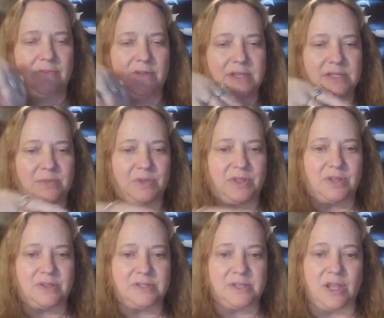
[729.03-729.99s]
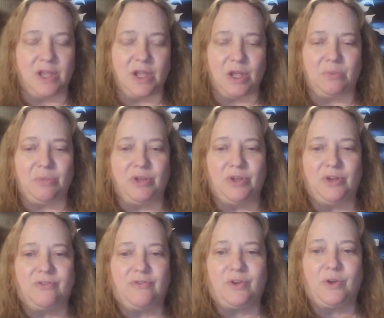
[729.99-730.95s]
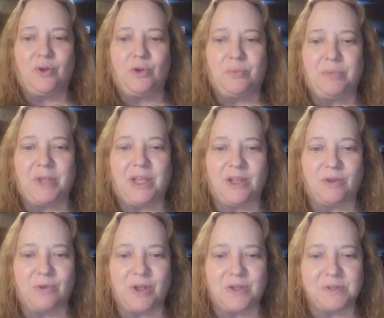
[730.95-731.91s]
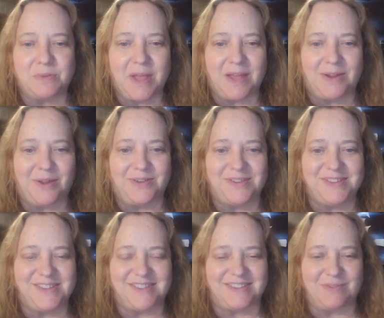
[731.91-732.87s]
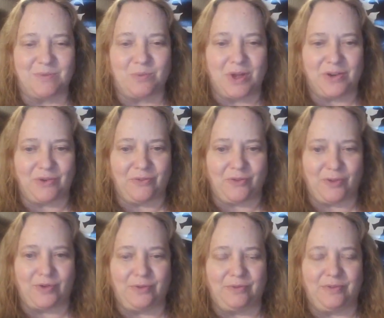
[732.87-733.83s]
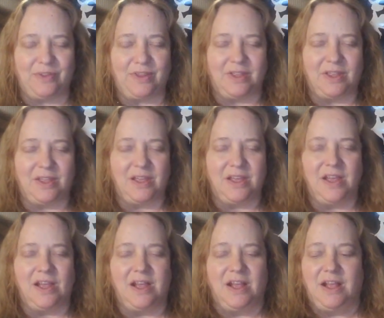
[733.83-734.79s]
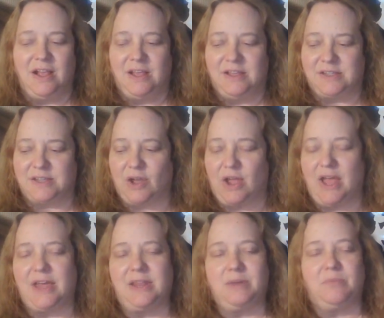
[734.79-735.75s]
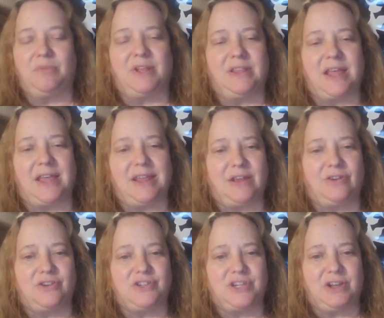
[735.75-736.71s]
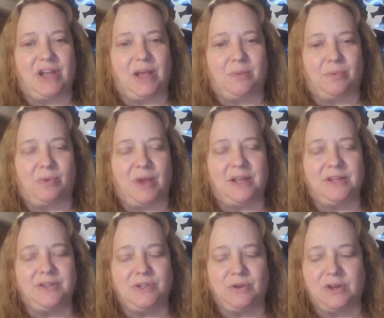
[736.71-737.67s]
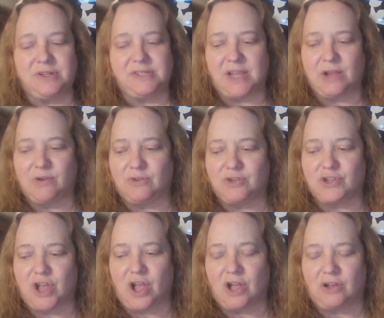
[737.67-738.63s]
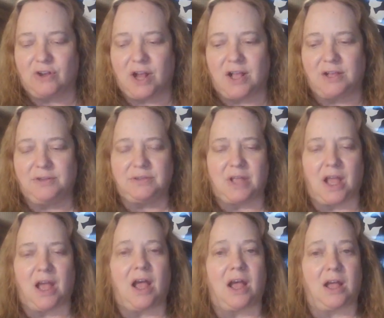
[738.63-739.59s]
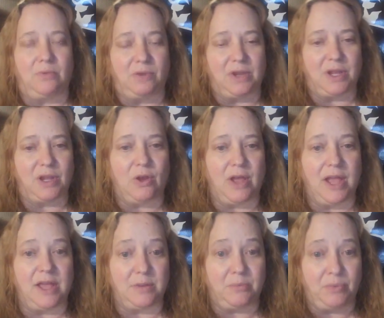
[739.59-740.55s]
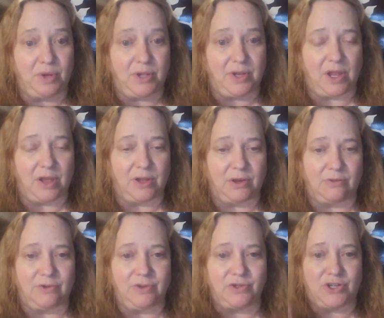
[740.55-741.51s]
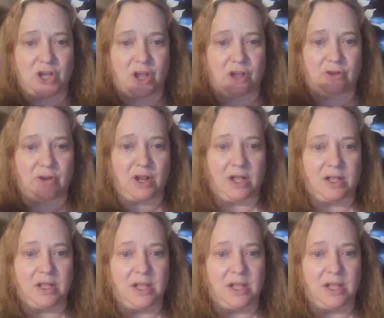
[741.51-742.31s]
of us with those beautiful pink rose petals. Wonderful. Let's go ahead and bring that energy up right into our sacral chakra. Ah, we're going to go ahead and put on our root chakra.